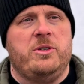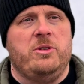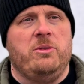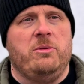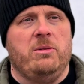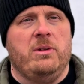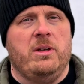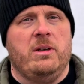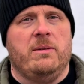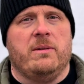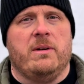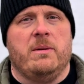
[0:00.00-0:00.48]
you
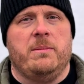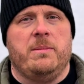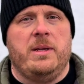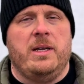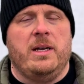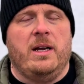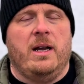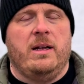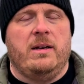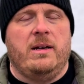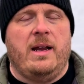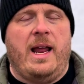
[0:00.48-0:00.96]
really want to be
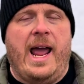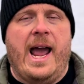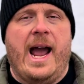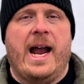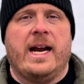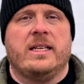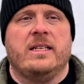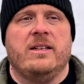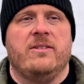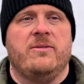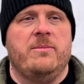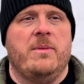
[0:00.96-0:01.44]
an
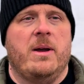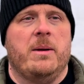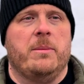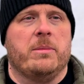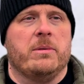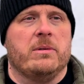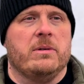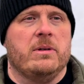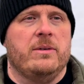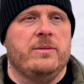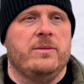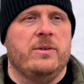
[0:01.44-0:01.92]
active
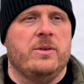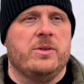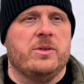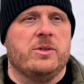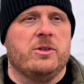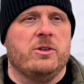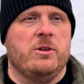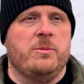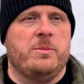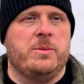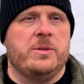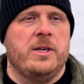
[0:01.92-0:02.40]
member of those
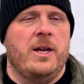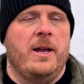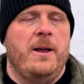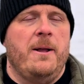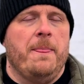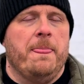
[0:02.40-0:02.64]
groups.